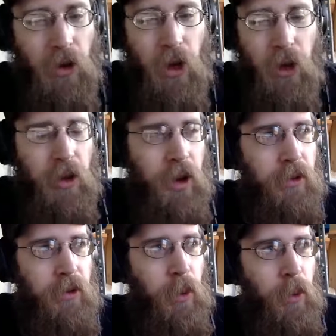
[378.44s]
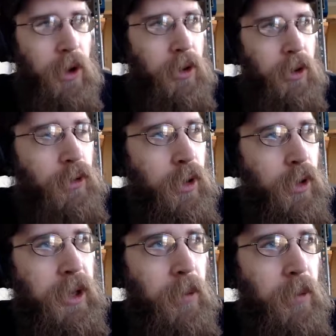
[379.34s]
not that I'm aware of. I
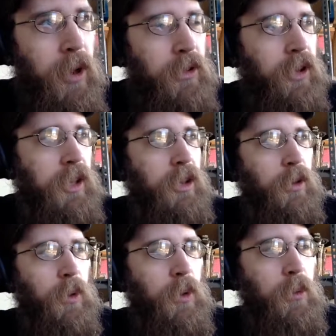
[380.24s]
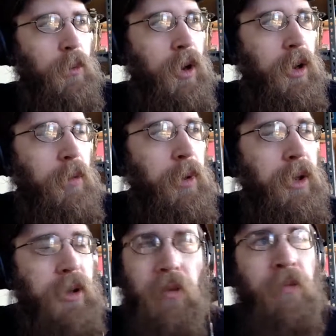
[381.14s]
mean, I'm not saying that no one would want it,
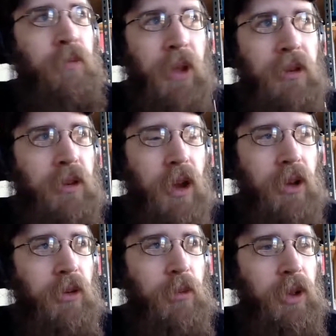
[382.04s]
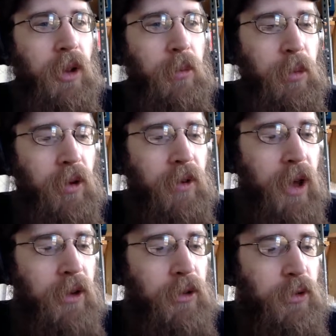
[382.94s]
but that's not something that people have
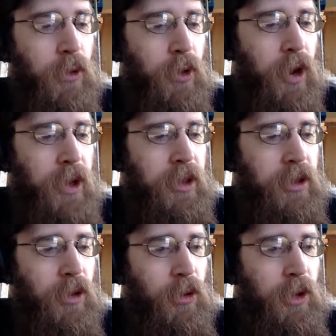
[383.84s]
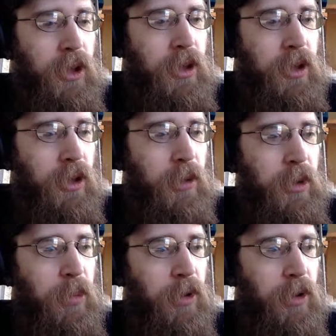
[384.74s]
asked for. I think the only thing that
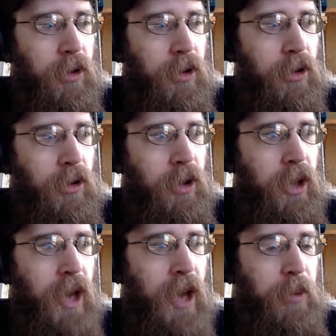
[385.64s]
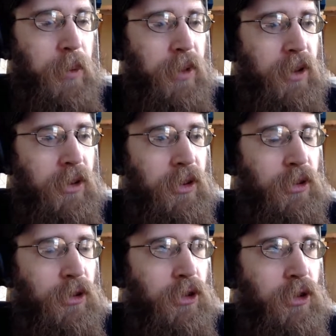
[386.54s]
people are currently unhappy with, and this
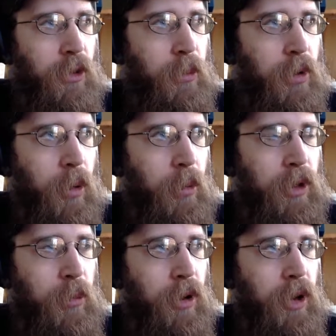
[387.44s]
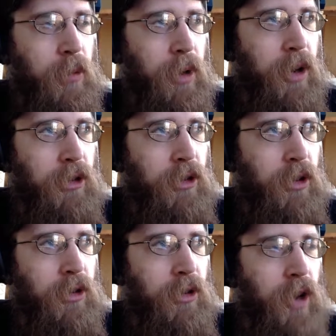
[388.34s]
isn't just a problem with the plugin, but it's just
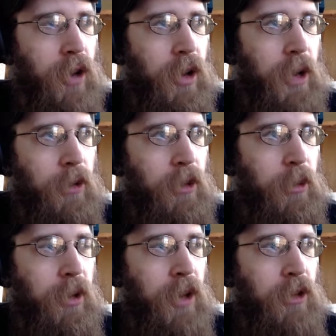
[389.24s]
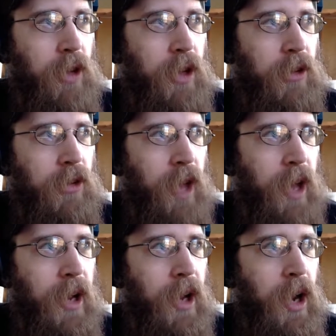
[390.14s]
a Scala language limitation, is that